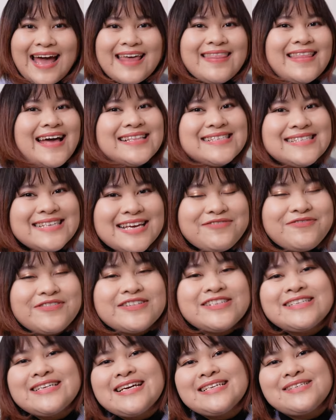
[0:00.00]
And that's it
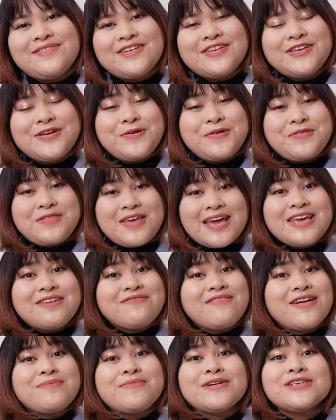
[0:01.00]
for today's video. Thank
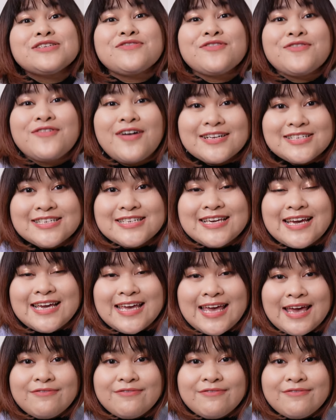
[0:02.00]
you very much for watching.